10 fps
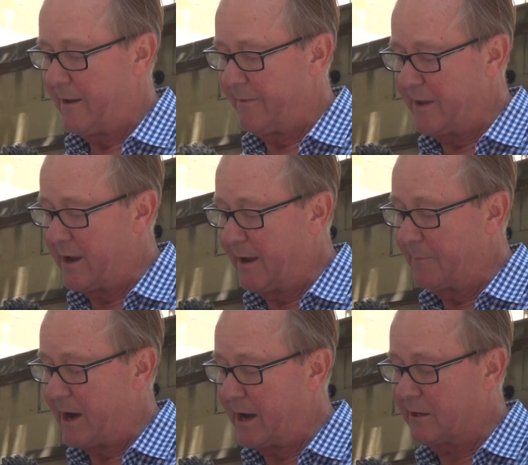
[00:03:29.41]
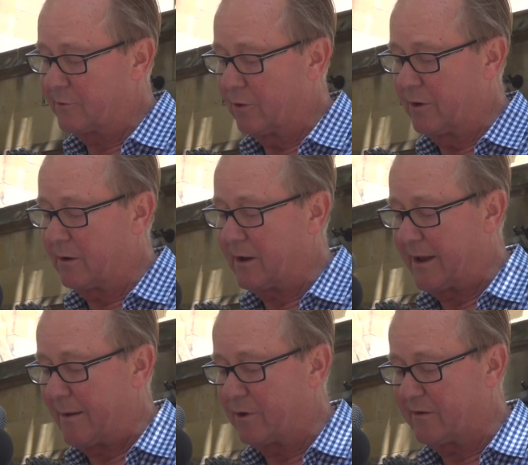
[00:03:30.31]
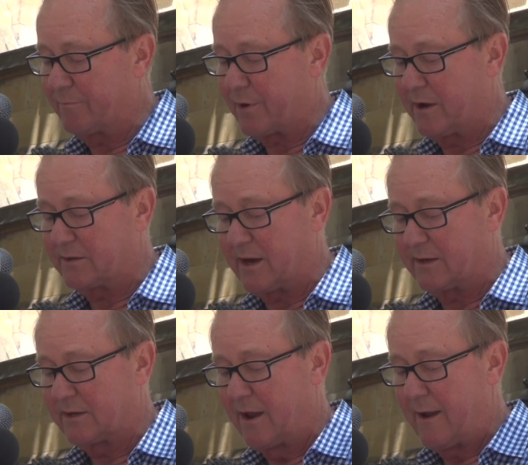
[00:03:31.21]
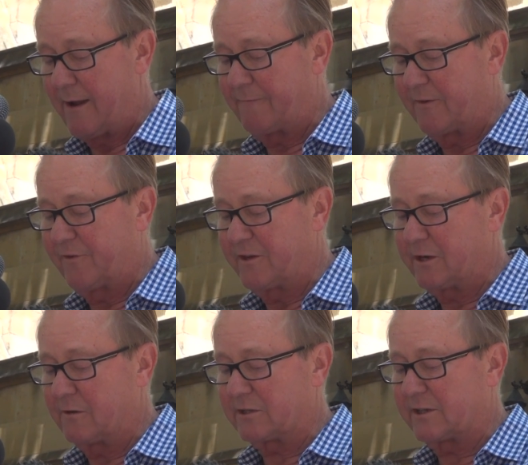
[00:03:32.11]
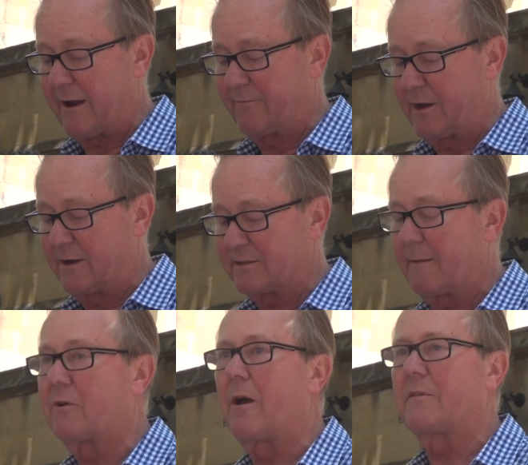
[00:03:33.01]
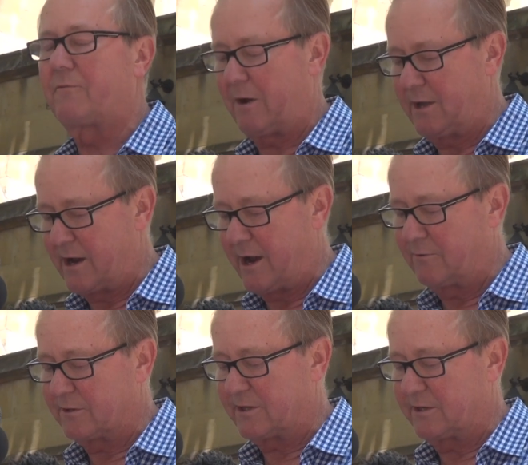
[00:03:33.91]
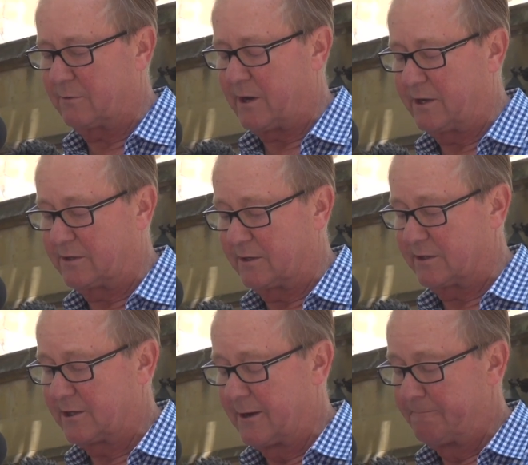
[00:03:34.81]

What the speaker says: in the editorial collaborative process and for physical safety in sometimes very dangerous situations.